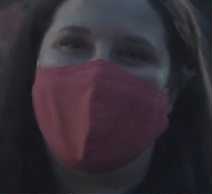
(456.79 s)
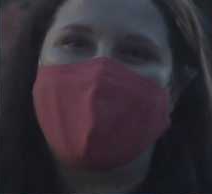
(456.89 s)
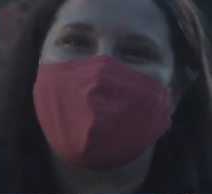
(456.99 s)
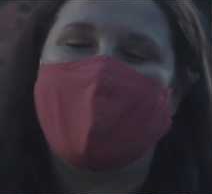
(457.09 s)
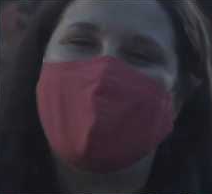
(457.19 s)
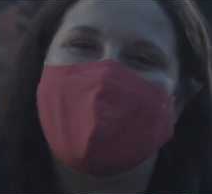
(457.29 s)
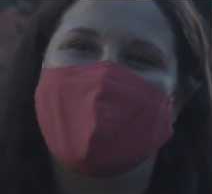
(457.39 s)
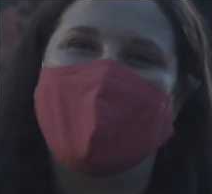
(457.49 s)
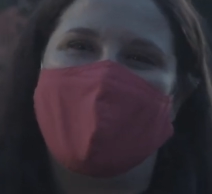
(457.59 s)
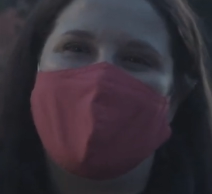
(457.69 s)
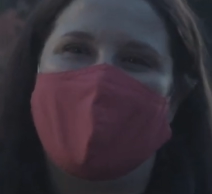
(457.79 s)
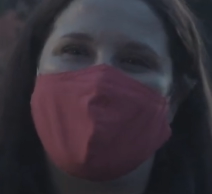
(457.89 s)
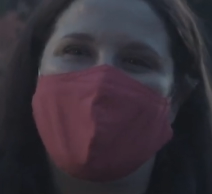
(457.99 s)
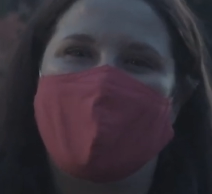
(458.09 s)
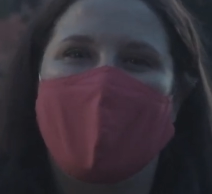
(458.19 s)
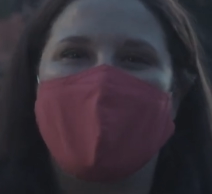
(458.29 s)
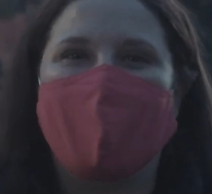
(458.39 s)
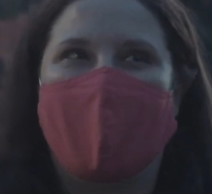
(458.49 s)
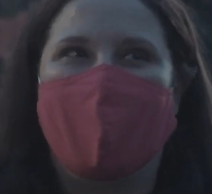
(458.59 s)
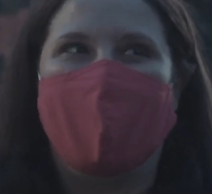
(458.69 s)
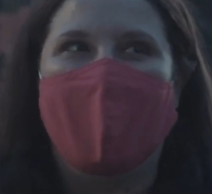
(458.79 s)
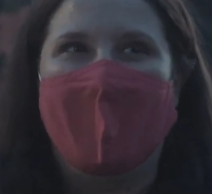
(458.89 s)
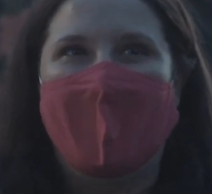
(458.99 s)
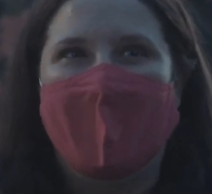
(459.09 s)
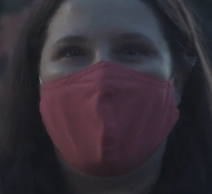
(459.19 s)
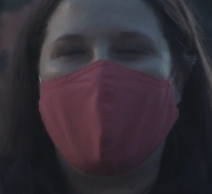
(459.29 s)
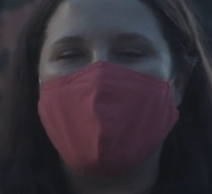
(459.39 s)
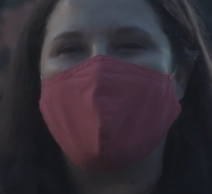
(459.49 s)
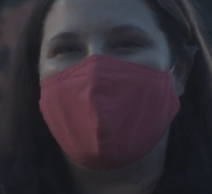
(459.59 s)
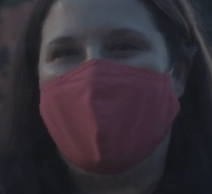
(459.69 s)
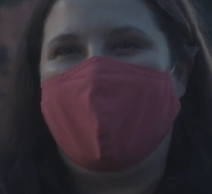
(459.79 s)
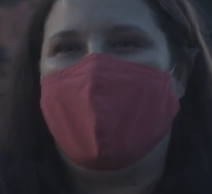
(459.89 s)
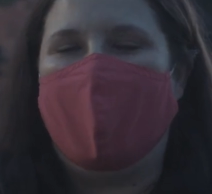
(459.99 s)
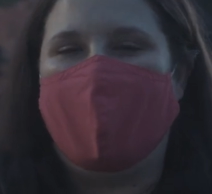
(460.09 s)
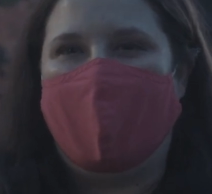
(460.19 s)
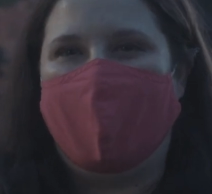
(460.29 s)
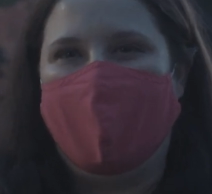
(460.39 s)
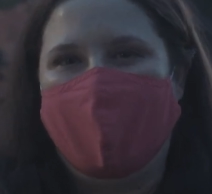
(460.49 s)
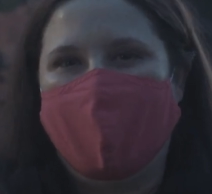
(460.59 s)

that's what really sticks out to me. That's what I'm personally worried about.